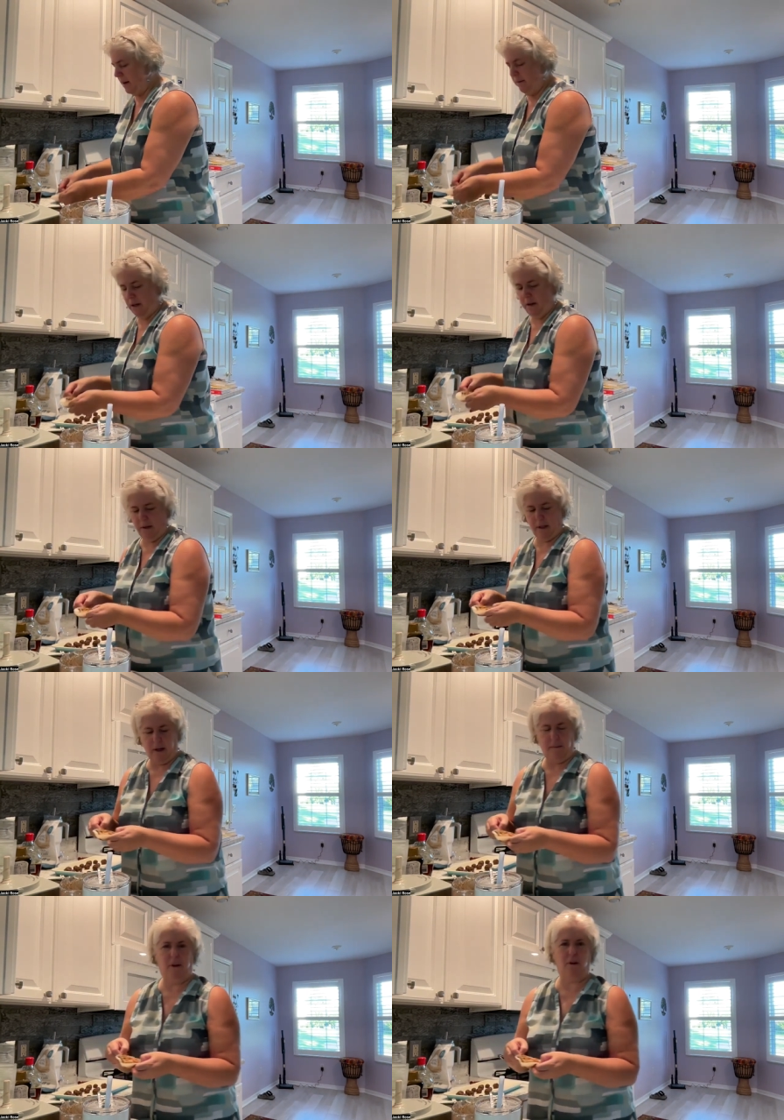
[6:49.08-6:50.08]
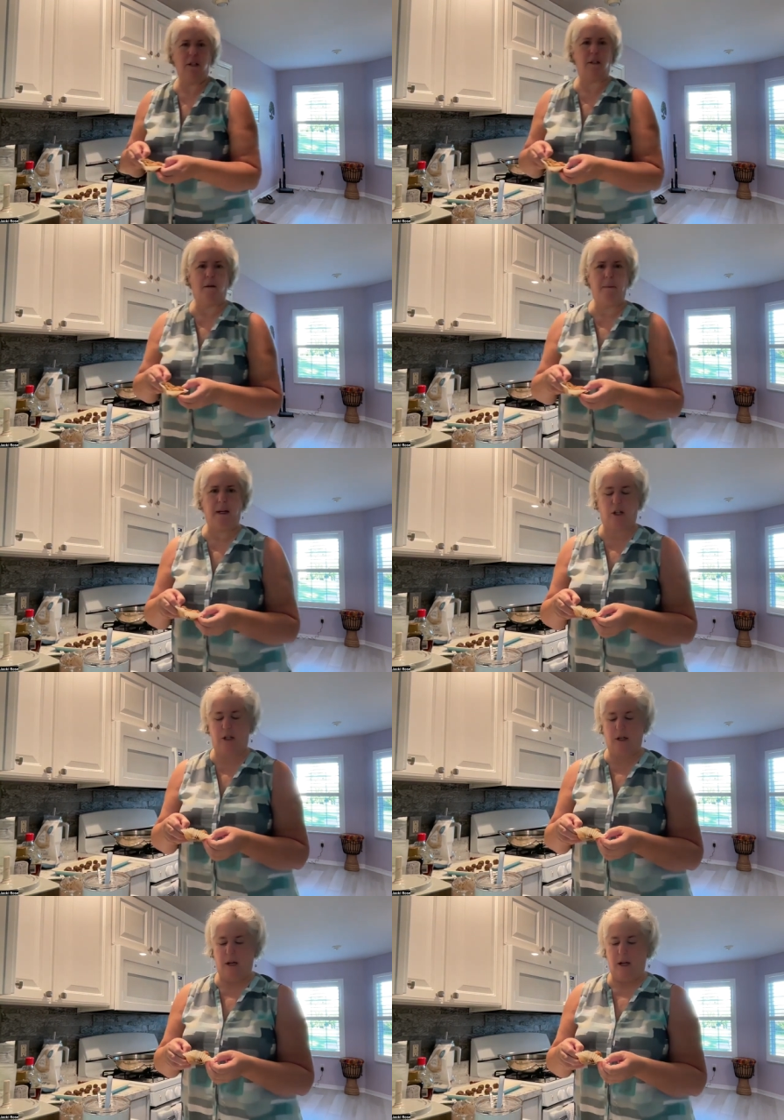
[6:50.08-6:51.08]
I'm learning so
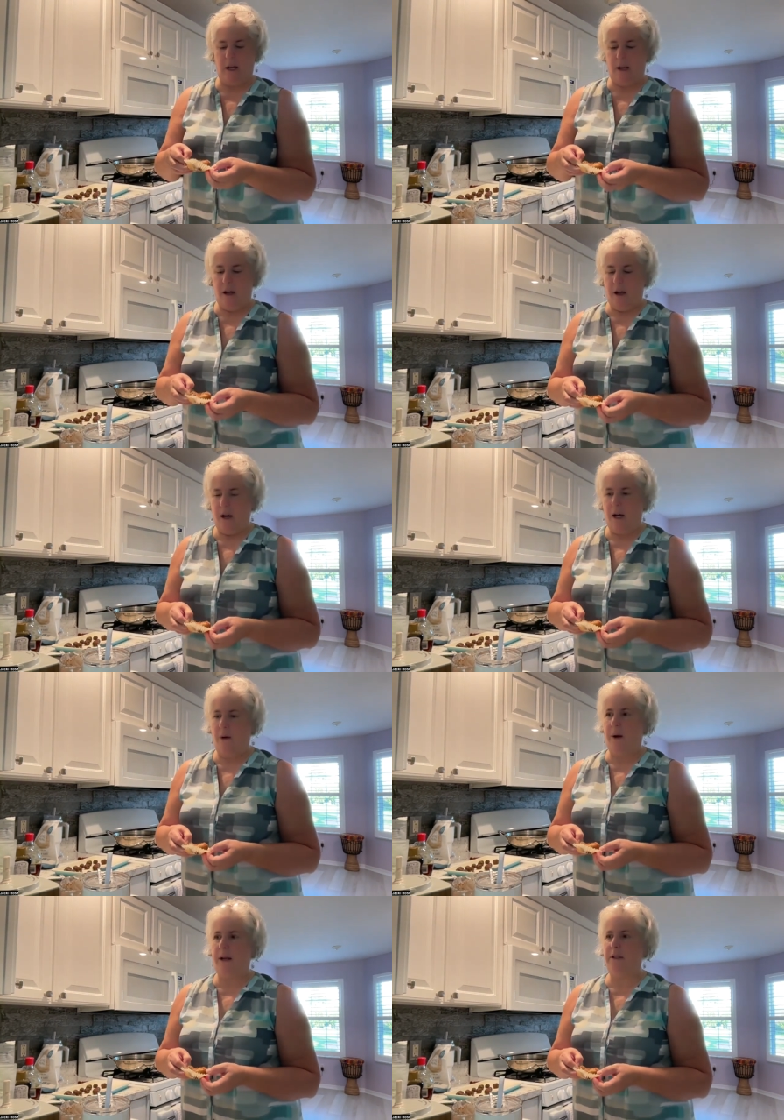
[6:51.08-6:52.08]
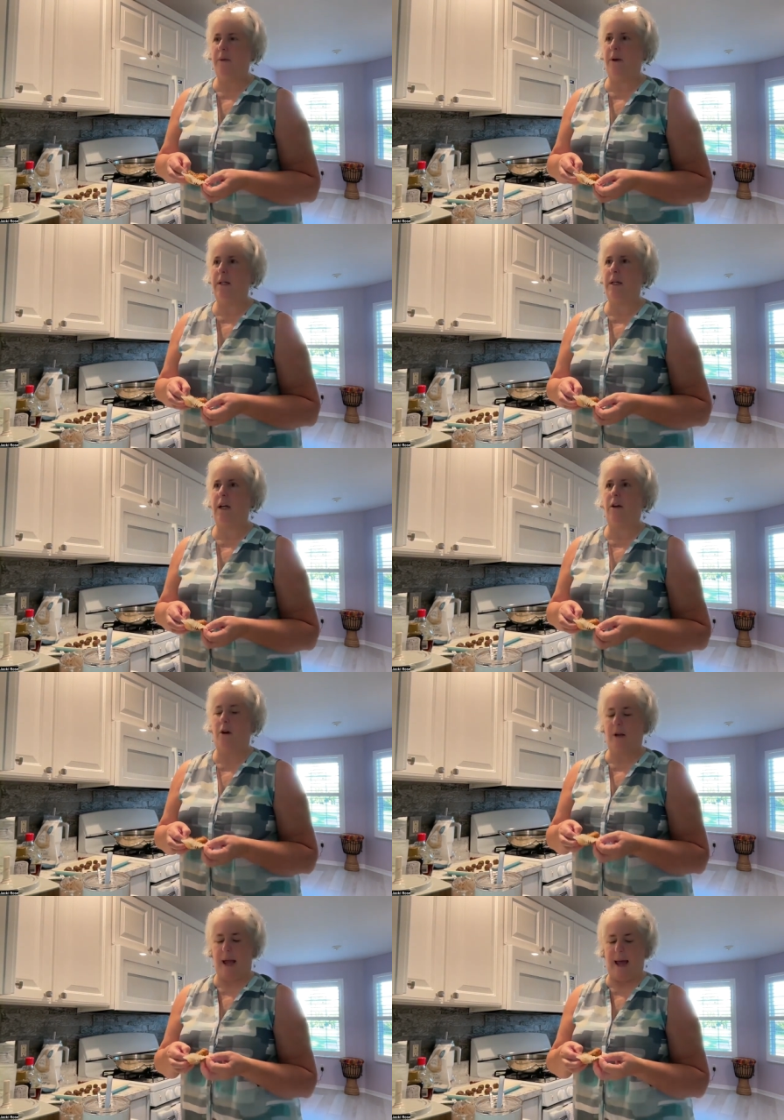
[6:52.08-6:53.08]
much. All right, what else do I want to tell you?
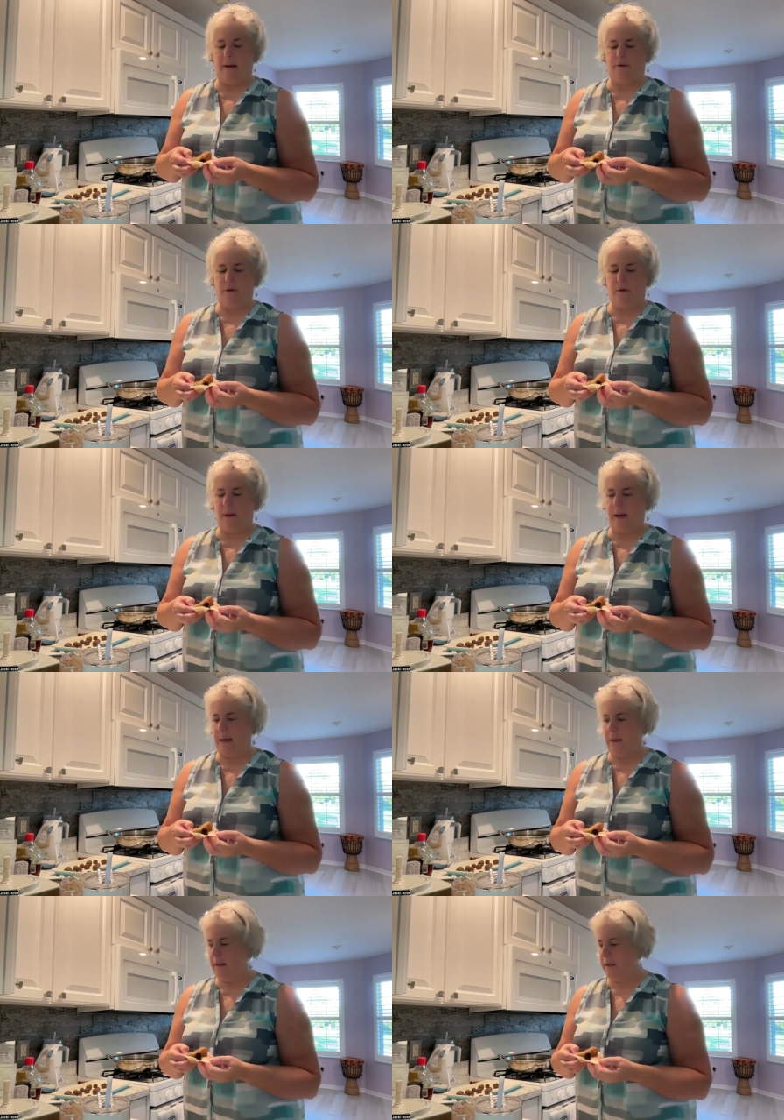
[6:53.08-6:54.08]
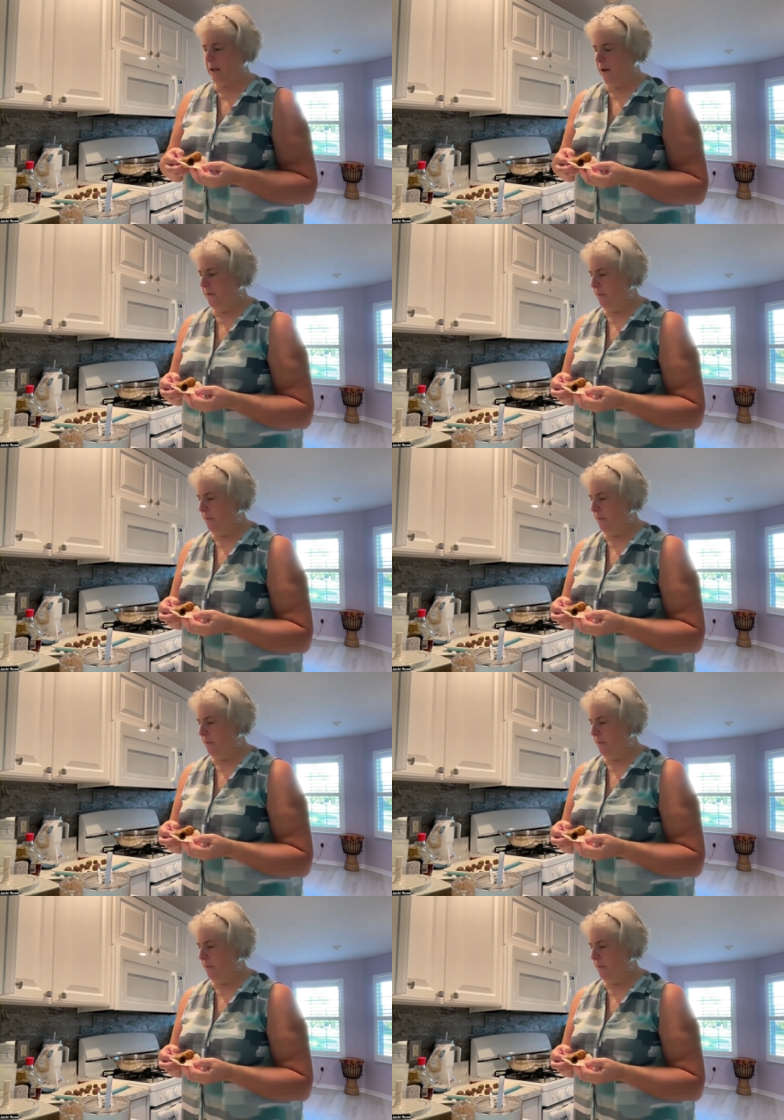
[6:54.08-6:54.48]
Okay, after this,